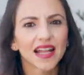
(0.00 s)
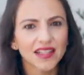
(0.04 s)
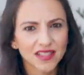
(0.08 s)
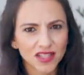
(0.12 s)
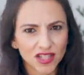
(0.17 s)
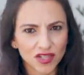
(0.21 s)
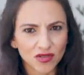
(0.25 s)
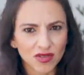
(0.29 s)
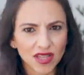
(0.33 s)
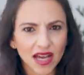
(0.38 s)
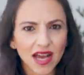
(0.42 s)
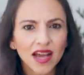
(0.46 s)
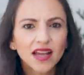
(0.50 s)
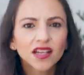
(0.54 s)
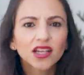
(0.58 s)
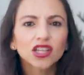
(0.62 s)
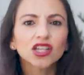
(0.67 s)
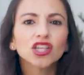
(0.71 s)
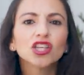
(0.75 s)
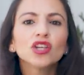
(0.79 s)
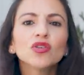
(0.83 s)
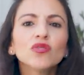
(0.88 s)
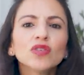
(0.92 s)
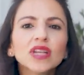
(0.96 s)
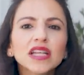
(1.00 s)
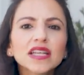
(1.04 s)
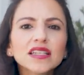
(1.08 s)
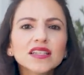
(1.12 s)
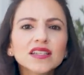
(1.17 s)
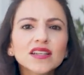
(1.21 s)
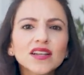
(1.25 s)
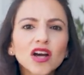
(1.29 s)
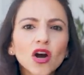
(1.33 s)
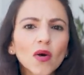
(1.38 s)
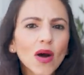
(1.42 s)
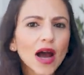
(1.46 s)
And to do that, you need
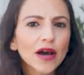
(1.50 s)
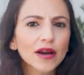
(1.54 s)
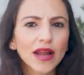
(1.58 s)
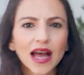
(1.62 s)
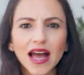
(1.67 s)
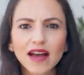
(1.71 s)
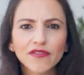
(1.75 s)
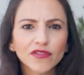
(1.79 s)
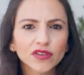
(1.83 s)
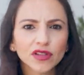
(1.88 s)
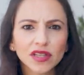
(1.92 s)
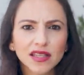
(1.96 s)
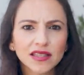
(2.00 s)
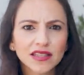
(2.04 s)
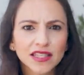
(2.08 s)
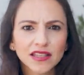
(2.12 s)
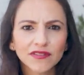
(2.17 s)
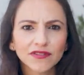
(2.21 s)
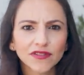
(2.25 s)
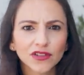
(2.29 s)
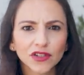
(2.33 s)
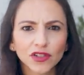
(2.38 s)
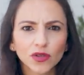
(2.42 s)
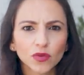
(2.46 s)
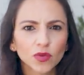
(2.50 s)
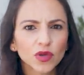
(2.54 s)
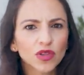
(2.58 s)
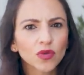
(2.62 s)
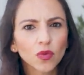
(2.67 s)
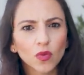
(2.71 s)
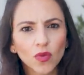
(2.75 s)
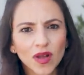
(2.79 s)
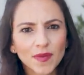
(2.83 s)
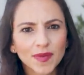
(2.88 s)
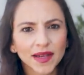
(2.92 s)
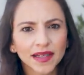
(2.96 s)
to know how to effortlessly flirt
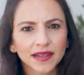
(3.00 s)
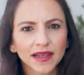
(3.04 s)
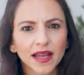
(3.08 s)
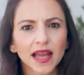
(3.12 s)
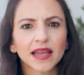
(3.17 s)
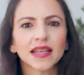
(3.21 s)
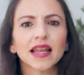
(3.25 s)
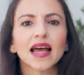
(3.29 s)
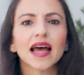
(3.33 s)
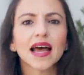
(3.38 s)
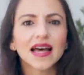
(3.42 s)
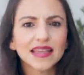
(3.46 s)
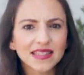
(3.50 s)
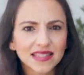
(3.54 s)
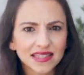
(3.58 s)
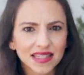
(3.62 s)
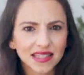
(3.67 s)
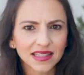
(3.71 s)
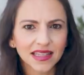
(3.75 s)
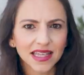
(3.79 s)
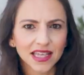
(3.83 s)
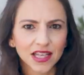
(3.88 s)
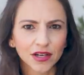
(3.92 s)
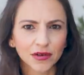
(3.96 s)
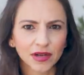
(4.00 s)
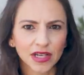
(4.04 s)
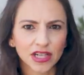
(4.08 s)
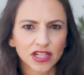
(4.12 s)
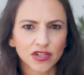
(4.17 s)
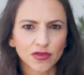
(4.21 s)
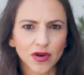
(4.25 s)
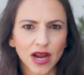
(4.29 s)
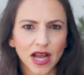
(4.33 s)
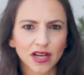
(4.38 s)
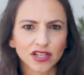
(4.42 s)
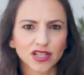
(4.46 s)
with women and escalate your
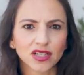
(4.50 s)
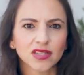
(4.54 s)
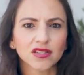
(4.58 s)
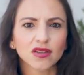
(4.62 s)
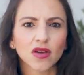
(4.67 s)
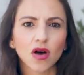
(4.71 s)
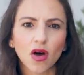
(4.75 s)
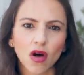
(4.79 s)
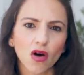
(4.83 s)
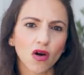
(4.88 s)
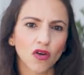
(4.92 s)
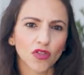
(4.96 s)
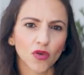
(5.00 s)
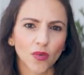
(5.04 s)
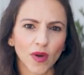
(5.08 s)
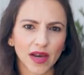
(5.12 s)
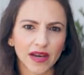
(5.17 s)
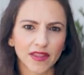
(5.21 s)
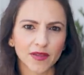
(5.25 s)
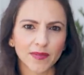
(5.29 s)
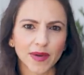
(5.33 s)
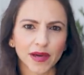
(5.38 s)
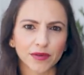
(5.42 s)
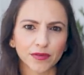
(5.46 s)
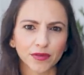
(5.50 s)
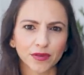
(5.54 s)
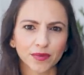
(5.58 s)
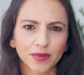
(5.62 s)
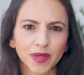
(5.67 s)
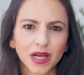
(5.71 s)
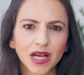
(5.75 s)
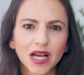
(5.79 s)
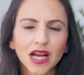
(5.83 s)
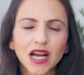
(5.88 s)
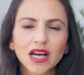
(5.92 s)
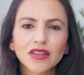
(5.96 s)
interactions all the way to the bedroom.
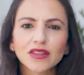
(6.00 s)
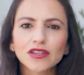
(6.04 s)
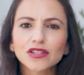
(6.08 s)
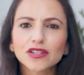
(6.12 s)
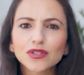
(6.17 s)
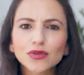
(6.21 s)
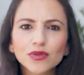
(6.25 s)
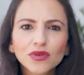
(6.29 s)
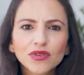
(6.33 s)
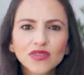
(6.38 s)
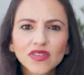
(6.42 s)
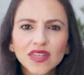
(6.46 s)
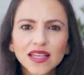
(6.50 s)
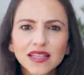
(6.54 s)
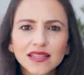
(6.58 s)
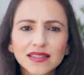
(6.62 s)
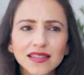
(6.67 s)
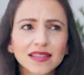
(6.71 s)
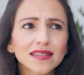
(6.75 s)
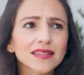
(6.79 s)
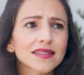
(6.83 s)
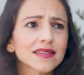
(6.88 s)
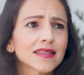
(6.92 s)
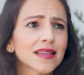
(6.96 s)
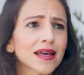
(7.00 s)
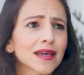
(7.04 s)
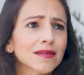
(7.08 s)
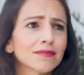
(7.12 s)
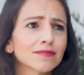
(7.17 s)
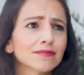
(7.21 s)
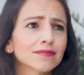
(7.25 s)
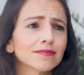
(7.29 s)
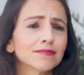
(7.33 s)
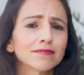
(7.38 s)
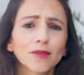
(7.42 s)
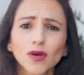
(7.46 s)
The truth is that
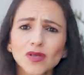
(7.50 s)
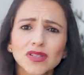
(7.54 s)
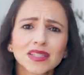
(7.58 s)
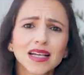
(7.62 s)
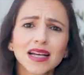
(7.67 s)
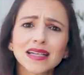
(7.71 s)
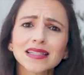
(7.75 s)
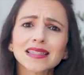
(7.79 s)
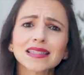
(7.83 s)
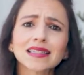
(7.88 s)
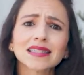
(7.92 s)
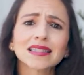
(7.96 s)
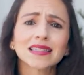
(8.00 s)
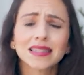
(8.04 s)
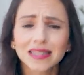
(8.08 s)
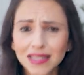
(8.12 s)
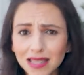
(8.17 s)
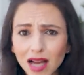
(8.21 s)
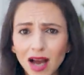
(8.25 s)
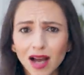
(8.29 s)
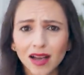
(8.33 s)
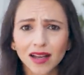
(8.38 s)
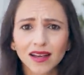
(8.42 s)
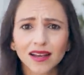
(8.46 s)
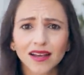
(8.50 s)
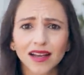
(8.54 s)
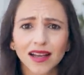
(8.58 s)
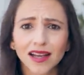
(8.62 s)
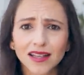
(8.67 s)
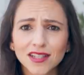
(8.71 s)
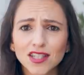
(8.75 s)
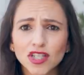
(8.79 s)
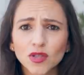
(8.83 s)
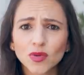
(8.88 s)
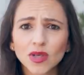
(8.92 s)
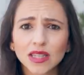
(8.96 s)
most guys suck
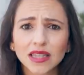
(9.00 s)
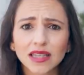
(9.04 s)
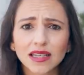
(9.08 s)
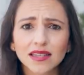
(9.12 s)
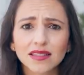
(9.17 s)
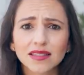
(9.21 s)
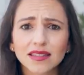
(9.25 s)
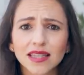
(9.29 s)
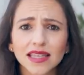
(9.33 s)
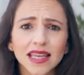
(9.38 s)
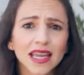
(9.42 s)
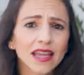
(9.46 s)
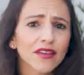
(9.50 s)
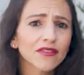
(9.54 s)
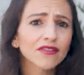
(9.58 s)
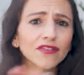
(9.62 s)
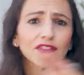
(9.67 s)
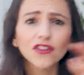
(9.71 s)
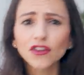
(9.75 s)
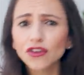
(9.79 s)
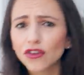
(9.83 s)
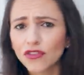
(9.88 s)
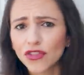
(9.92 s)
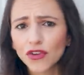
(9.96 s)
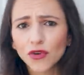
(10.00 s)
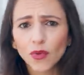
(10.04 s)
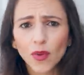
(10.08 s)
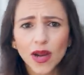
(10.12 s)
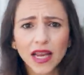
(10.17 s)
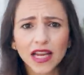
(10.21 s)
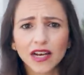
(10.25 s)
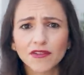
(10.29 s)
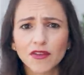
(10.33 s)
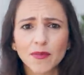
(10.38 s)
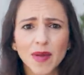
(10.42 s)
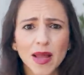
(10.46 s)
at doing this. They can't flirt their
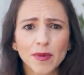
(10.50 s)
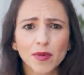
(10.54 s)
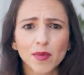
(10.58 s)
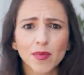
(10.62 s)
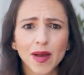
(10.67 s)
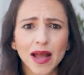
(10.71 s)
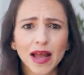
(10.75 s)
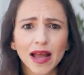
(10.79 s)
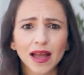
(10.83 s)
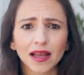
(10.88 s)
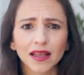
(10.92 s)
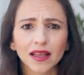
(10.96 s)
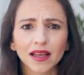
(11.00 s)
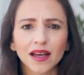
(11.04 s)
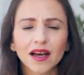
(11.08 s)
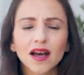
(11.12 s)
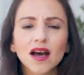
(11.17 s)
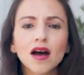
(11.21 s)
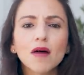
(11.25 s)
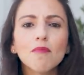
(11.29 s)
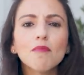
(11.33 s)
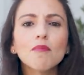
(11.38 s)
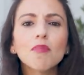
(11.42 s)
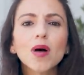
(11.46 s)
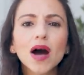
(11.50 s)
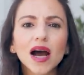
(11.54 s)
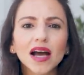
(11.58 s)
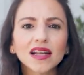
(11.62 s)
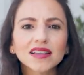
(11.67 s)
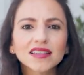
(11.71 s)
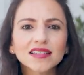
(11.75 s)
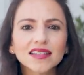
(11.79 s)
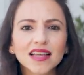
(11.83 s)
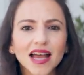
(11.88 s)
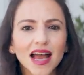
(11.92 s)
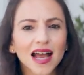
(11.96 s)
way out of a paper bag.
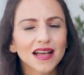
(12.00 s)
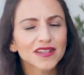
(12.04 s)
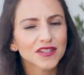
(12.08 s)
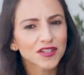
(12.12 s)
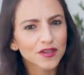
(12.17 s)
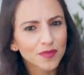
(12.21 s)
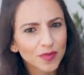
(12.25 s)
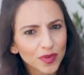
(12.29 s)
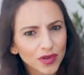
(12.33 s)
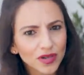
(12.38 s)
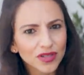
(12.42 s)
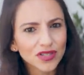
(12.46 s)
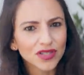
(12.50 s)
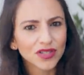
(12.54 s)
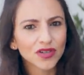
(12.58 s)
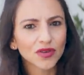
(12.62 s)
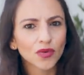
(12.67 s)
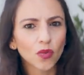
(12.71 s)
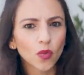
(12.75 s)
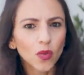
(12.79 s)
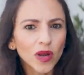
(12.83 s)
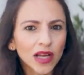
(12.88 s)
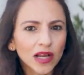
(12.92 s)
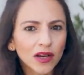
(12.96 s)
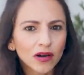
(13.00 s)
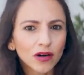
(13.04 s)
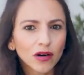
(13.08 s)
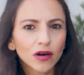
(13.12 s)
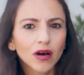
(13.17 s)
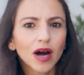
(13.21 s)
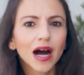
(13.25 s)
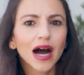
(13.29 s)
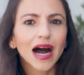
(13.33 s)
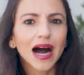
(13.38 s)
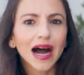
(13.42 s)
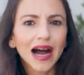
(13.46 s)
But as your personal wing
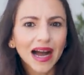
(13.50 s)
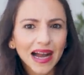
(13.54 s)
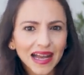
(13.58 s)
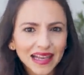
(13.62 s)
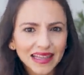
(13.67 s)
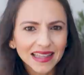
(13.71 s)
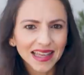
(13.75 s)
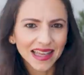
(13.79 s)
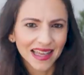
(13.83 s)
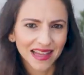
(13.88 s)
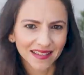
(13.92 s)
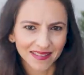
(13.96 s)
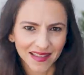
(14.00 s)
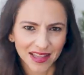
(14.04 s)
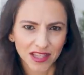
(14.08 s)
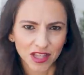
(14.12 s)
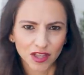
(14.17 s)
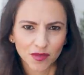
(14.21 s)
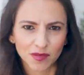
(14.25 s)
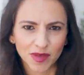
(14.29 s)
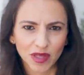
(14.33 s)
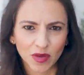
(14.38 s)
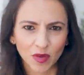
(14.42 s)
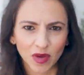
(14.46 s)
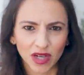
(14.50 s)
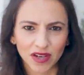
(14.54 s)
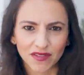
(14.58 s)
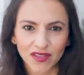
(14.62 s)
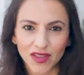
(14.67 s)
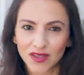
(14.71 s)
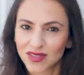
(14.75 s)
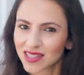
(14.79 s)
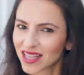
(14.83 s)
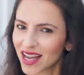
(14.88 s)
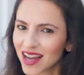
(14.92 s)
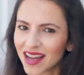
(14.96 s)
girl, I can't let you be one of
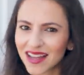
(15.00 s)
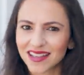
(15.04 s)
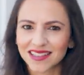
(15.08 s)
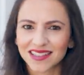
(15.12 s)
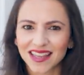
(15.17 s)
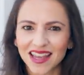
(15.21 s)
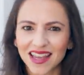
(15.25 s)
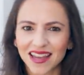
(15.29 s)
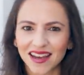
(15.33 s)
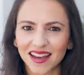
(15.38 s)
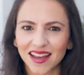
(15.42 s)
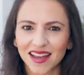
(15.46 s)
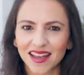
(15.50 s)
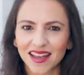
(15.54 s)
those guys, can